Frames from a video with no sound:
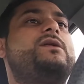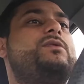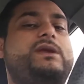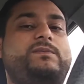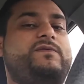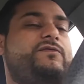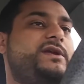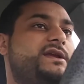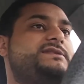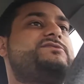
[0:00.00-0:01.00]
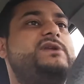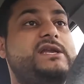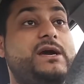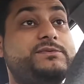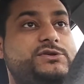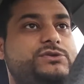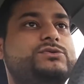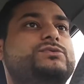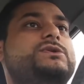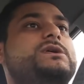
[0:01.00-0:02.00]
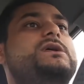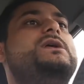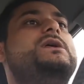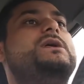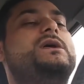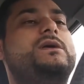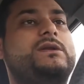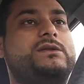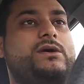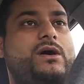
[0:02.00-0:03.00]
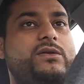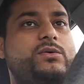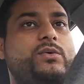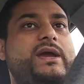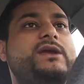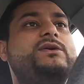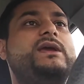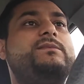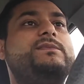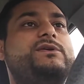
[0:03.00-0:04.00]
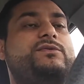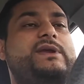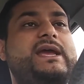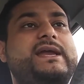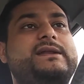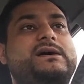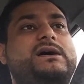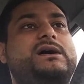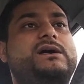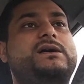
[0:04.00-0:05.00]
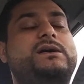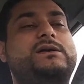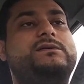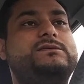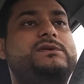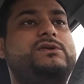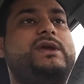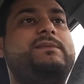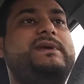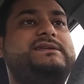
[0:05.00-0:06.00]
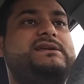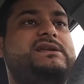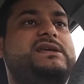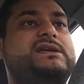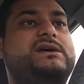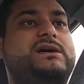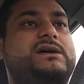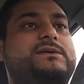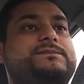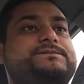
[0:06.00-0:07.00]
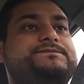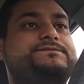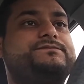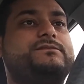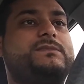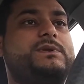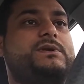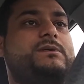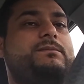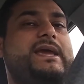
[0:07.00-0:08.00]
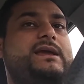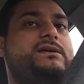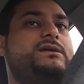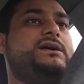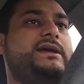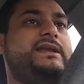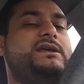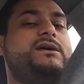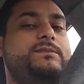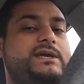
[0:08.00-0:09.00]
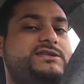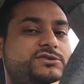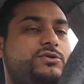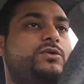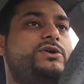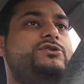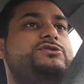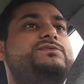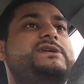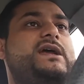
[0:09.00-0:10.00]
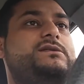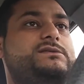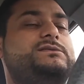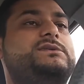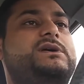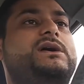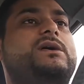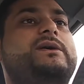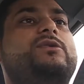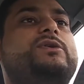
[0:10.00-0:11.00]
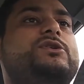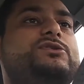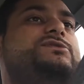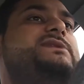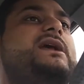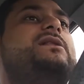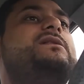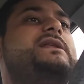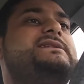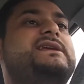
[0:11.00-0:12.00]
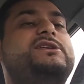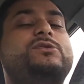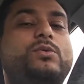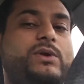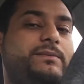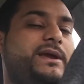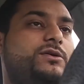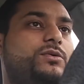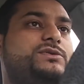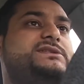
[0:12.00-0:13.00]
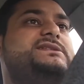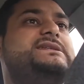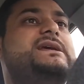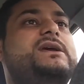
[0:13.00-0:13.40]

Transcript: or it can be free. It's really up to you. The other way you can create, uh, you can basically um, make uh, income is through our YouTube channel. Uh, on YouTube channel, let's say you don't want to make courses,